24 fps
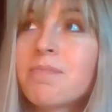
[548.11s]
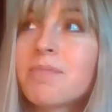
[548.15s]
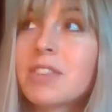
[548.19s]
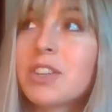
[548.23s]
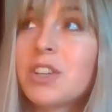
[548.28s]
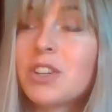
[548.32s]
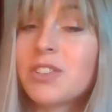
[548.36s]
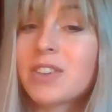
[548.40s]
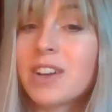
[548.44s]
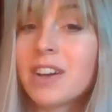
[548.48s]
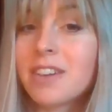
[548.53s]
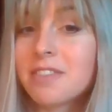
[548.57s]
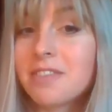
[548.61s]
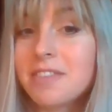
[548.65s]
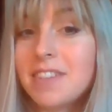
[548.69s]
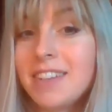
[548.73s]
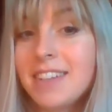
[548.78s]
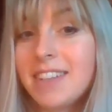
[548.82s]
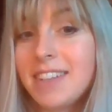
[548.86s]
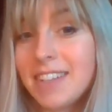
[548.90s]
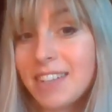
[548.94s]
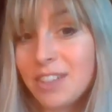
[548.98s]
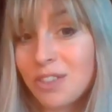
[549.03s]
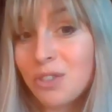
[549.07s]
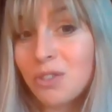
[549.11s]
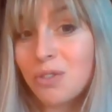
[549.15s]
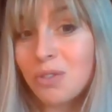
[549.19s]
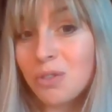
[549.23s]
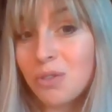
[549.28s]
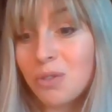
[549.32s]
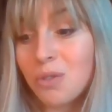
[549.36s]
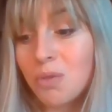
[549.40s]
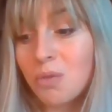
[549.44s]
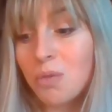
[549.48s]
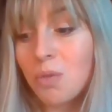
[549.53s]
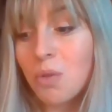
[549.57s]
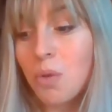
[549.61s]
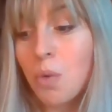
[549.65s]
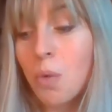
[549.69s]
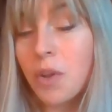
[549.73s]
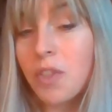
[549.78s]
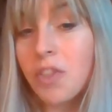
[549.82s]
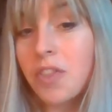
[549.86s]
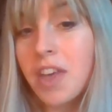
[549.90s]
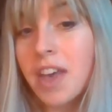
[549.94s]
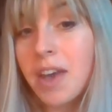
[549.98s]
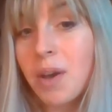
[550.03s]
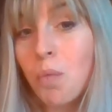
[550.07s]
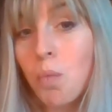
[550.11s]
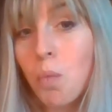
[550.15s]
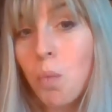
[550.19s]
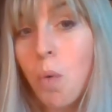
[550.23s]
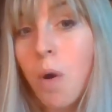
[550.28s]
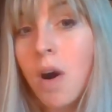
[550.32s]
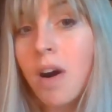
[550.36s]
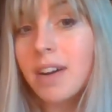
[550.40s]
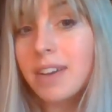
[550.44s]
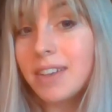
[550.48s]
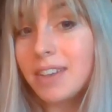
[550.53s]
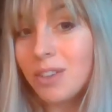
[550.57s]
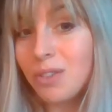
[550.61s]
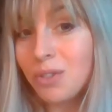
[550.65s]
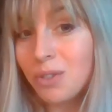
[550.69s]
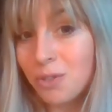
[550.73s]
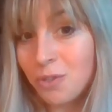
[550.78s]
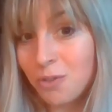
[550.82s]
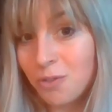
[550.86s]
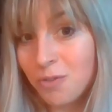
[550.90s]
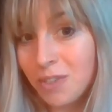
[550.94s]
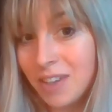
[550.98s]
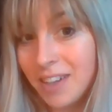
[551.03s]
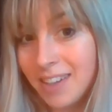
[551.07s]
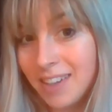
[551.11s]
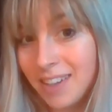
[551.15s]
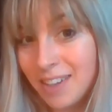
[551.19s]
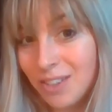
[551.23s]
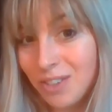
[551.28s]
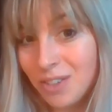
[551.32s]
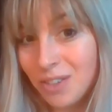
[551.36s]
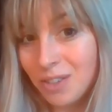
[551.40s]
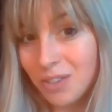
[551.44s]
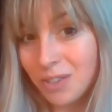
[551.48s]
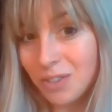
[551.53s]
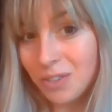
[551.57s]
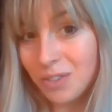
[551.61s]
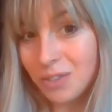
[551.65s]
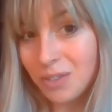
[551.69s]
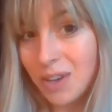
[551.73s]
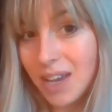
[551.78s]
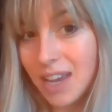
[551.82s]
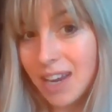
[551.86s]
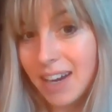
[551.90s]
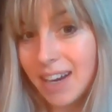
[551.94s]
you're not feeding into what they want you to feed into.